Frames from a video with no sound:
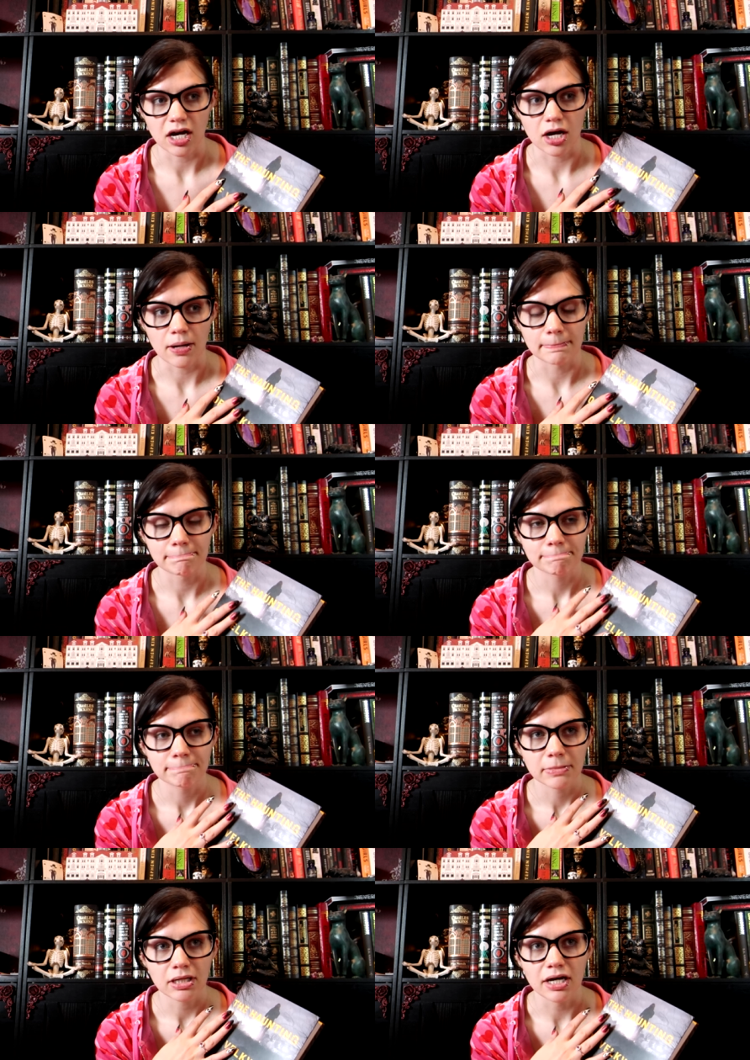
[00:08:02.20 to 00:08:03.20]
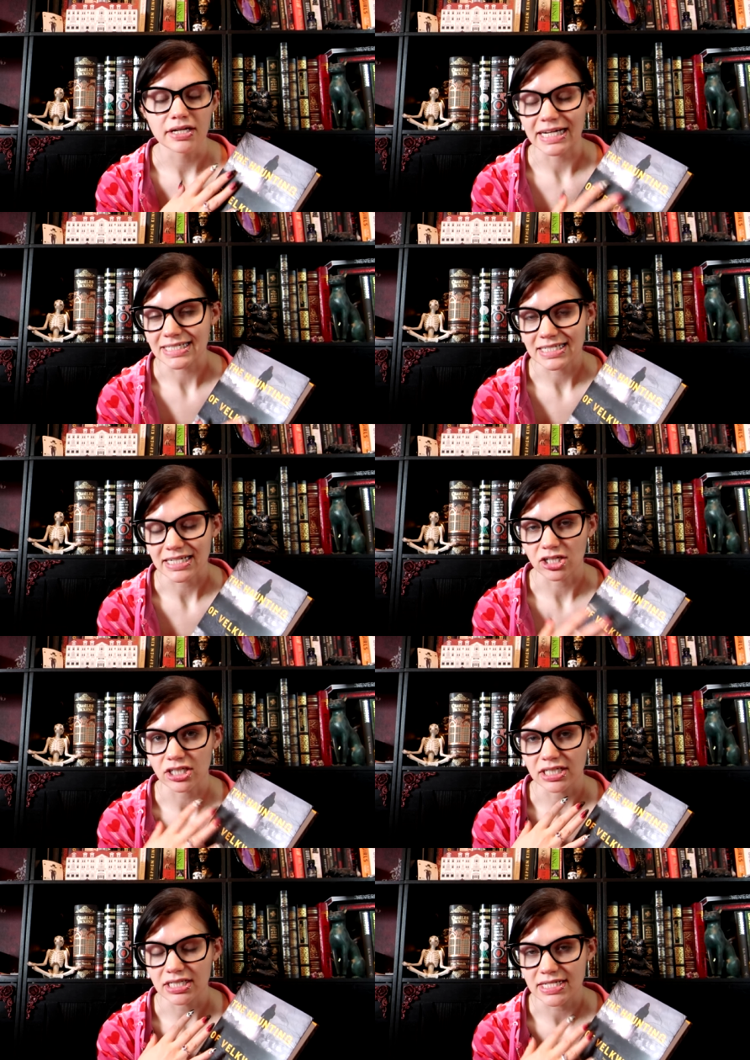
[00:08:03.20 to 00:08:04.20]
um,
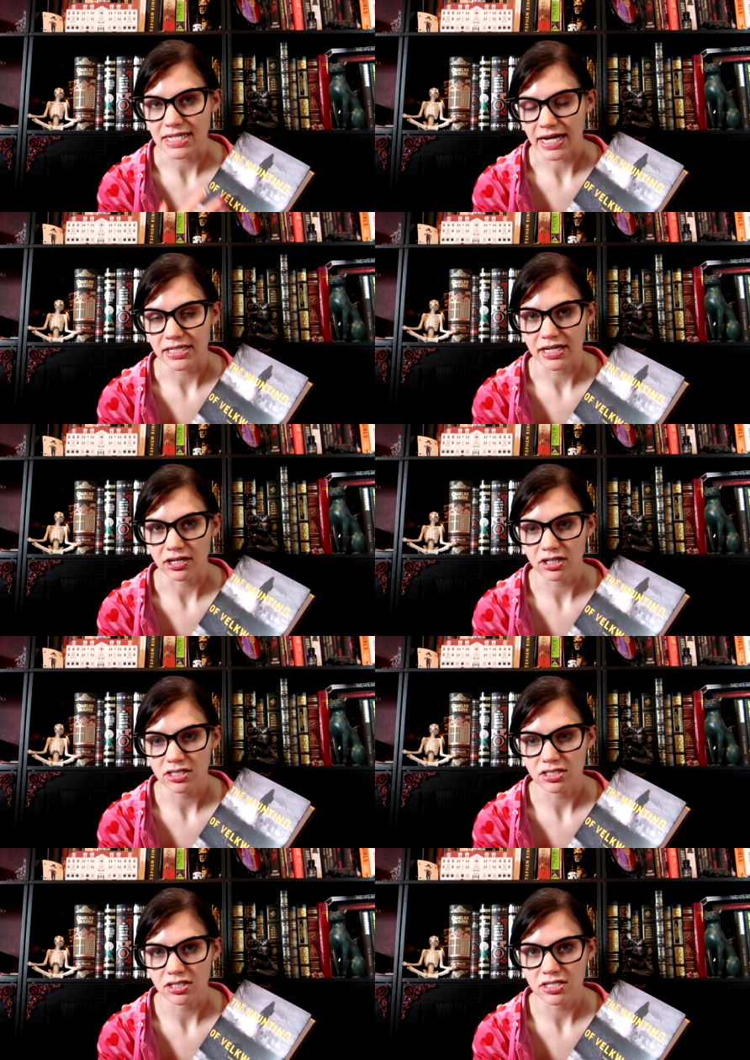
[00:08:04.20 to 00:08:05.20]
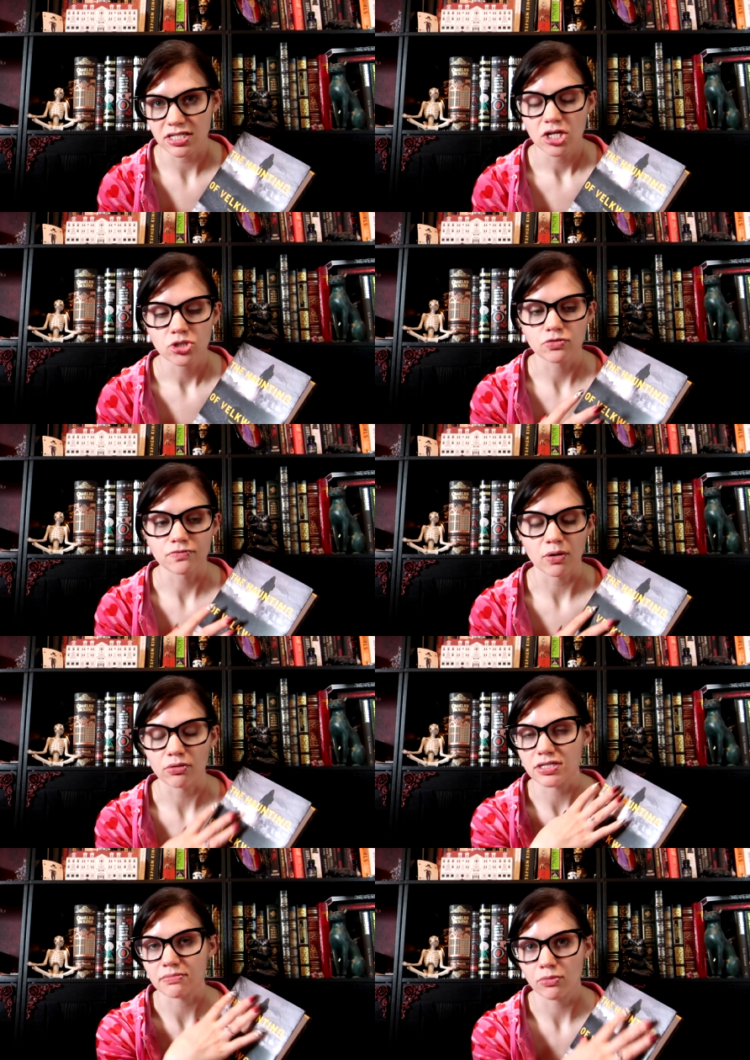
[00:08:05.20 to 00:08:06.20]
unnecessary side characters to
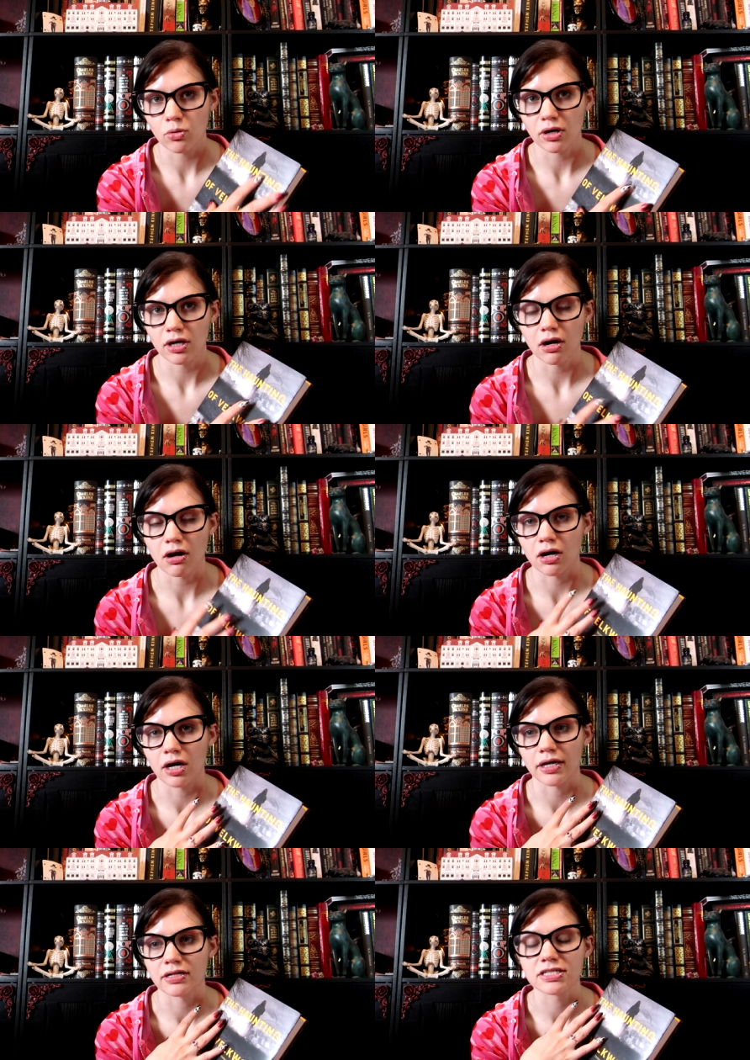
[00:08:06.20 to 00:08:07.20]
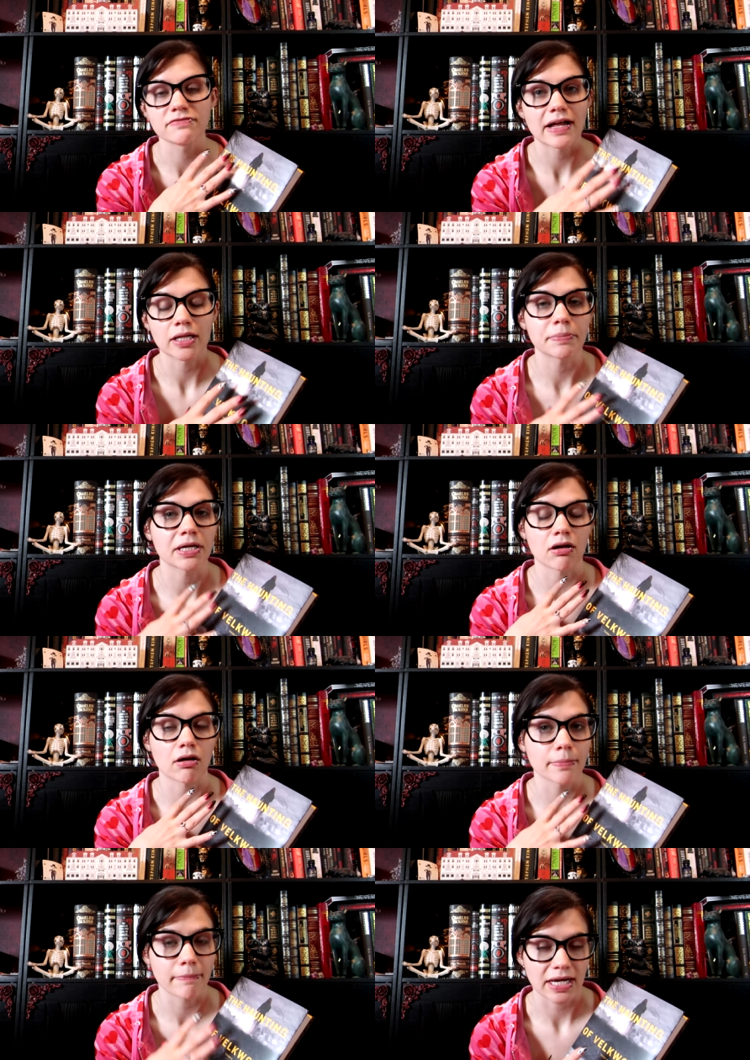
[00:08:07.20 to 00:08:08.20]
focus more on developing
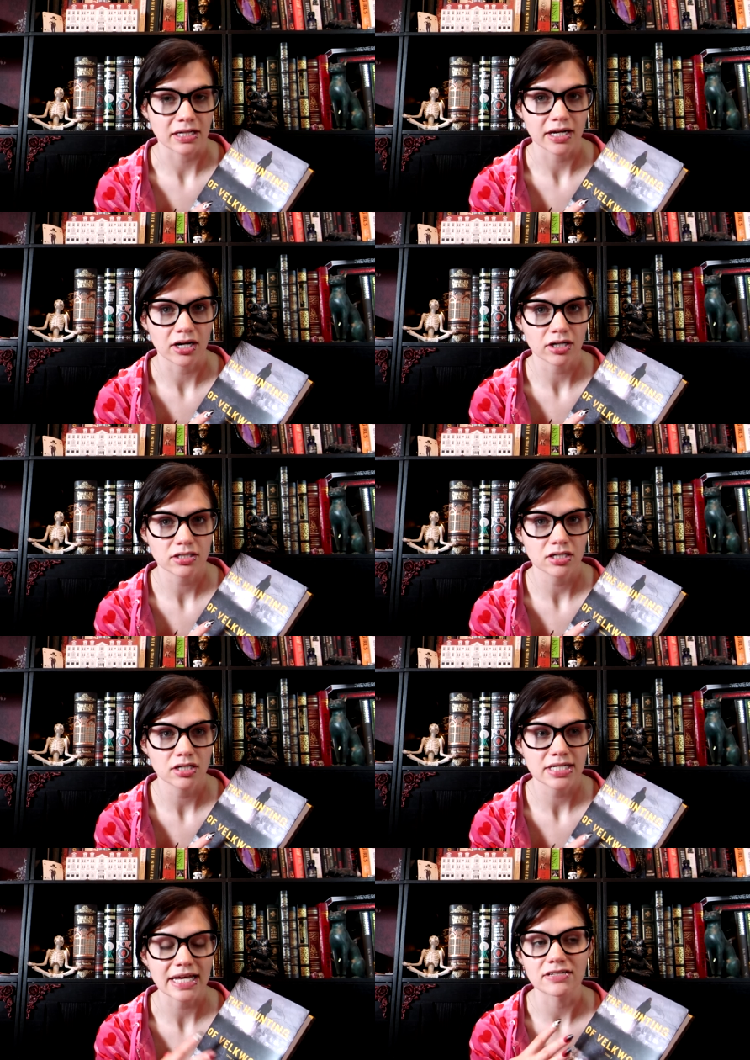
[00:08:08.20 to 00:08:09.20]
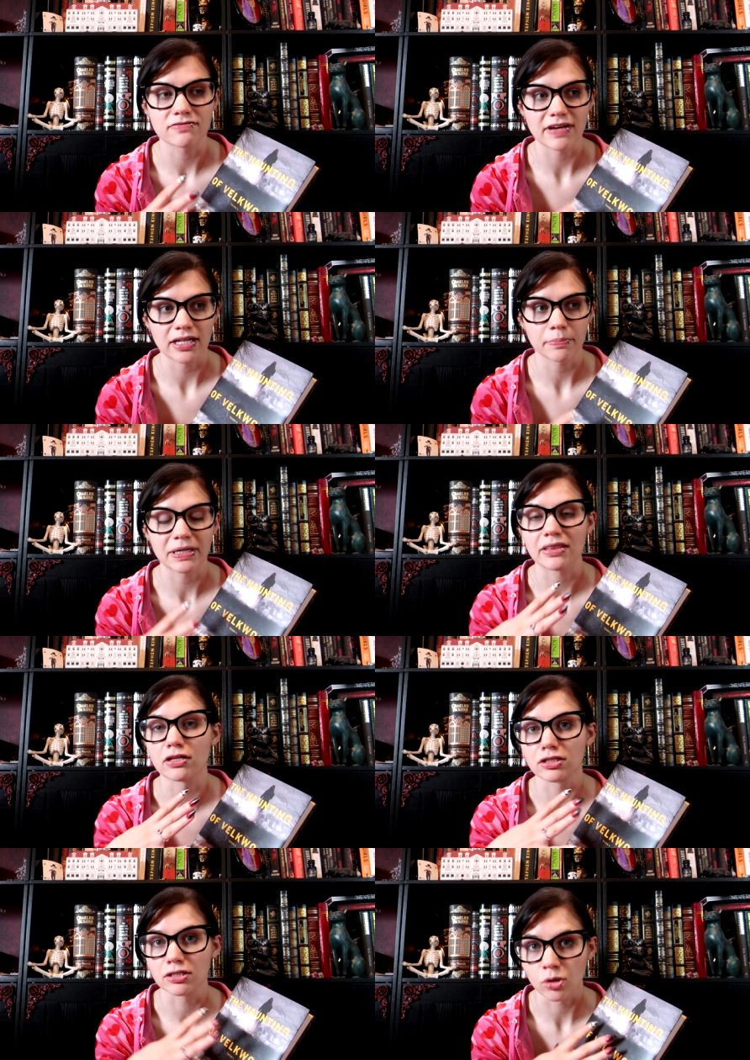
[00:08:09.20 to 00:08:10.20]
our main characters and developing
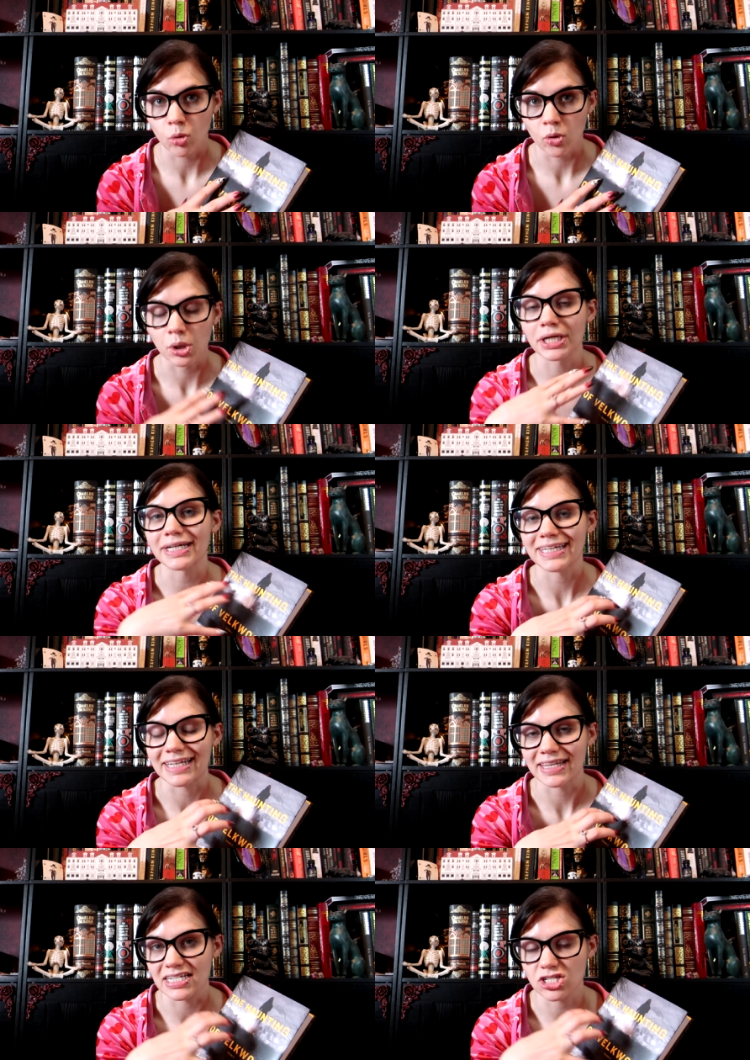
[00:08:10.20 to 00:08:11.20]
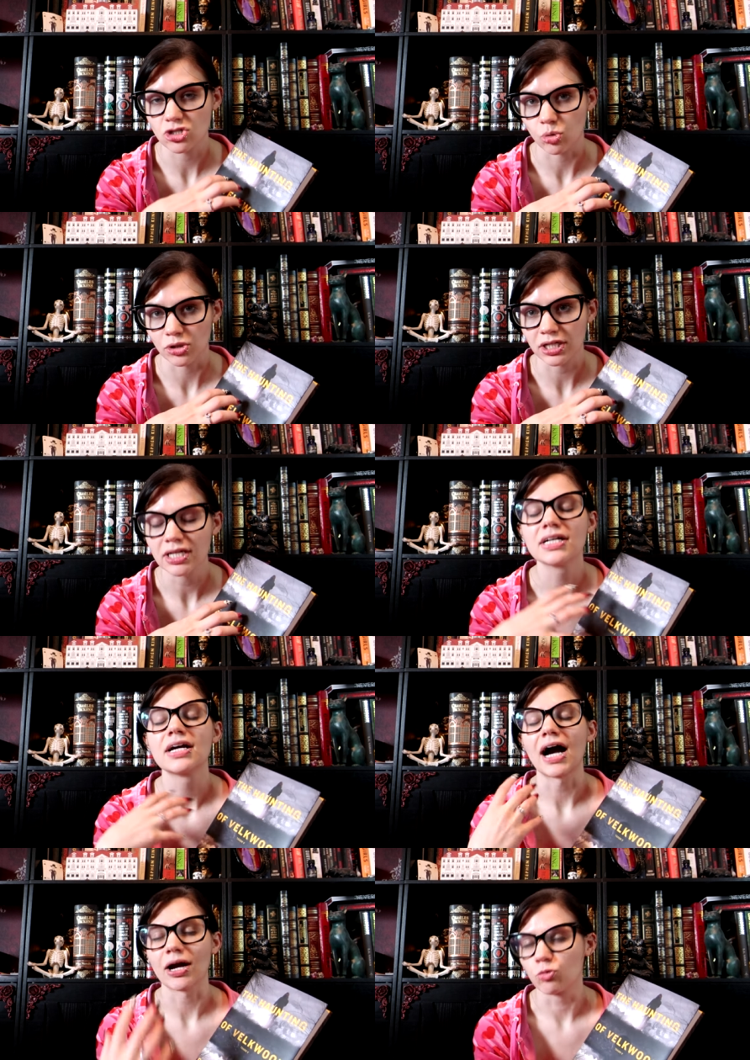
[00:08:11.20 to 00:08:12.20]
the lore in this story,
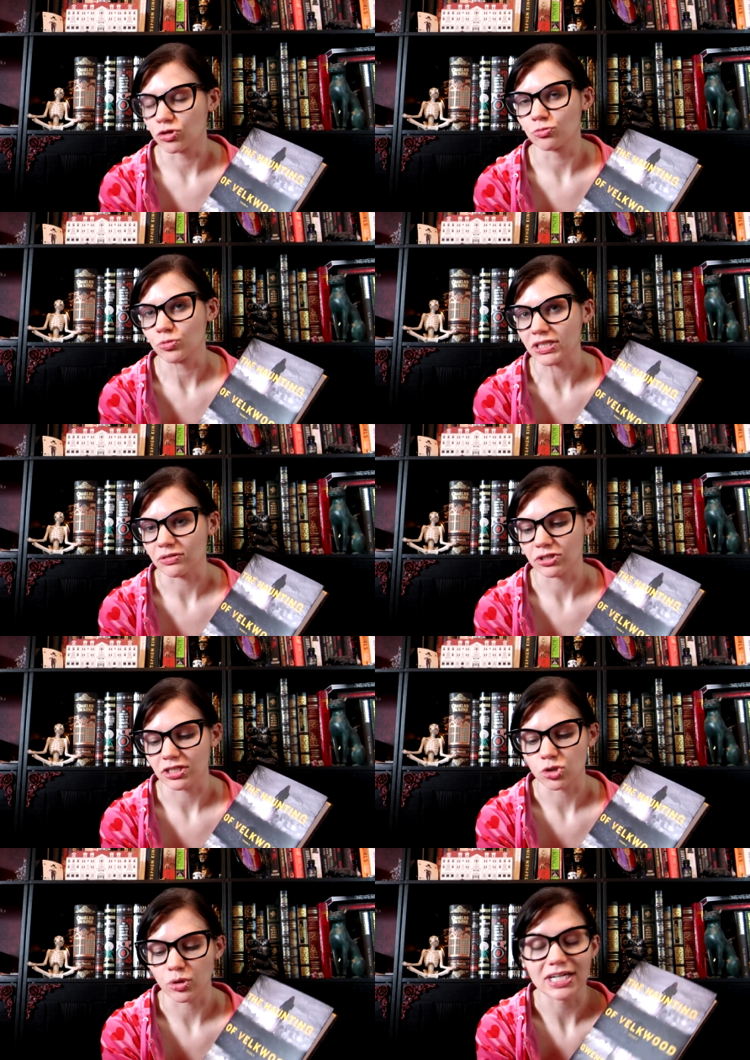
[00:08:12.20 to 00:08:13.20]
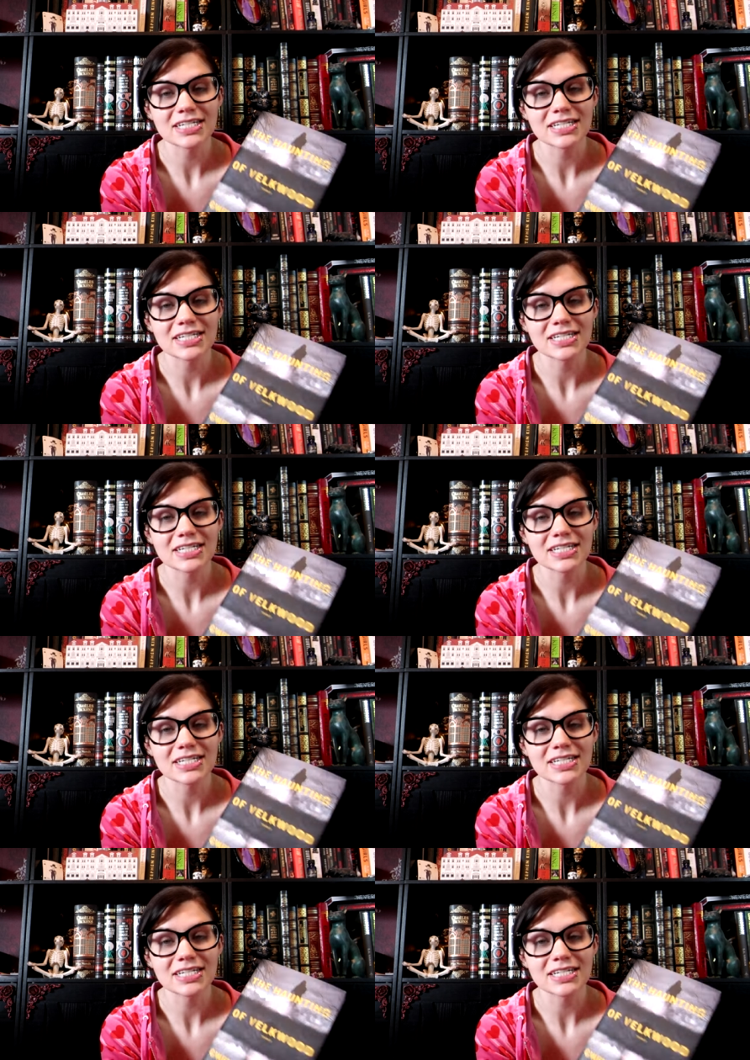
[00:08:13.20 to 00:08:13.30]
I would have really, really enjoyed it.